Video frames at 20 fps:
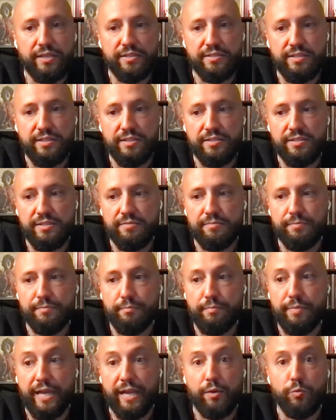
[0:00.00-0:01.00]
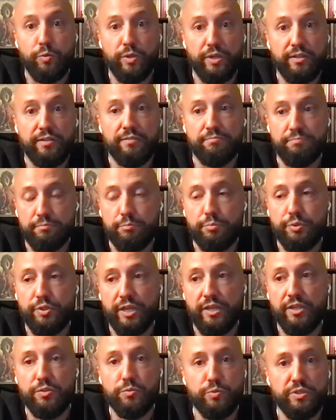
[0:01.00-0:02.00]
magazines back when
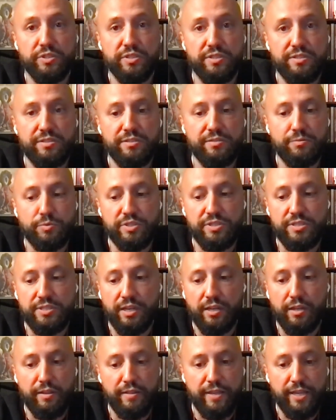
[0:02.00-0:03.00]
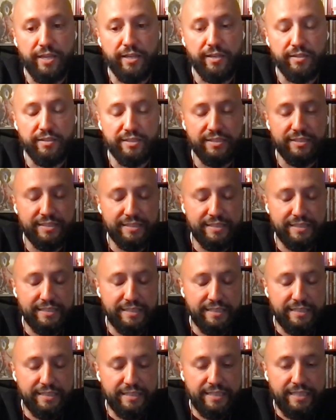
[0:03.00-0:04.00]
print was still a thing.
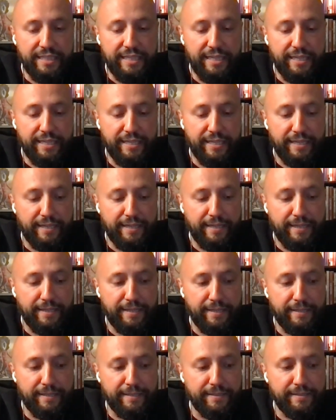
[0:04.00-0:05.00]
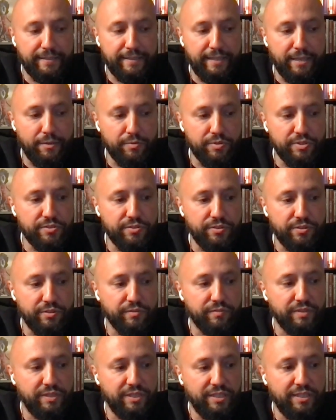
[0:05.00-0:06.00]
And that was sort
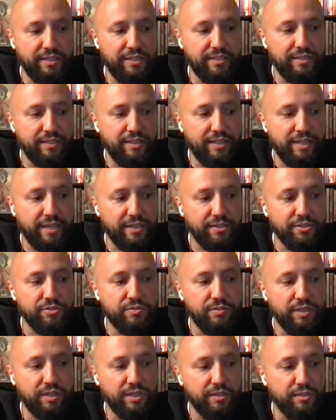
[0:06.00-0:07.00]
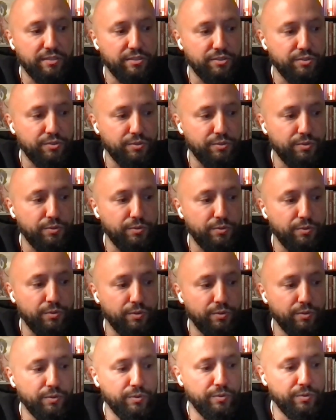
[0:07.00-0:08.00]
of the entry
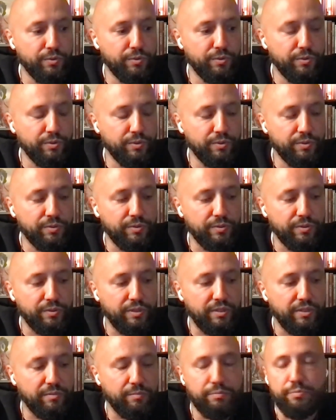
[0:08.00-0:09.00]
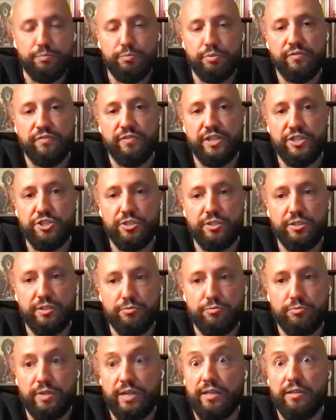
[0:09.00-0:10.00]
into the
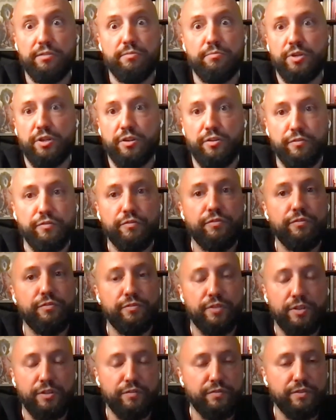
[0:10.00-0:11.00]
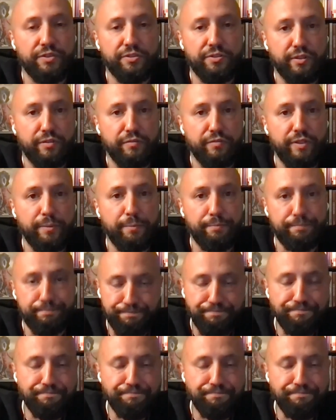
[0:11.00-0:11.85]
professional realm of photography.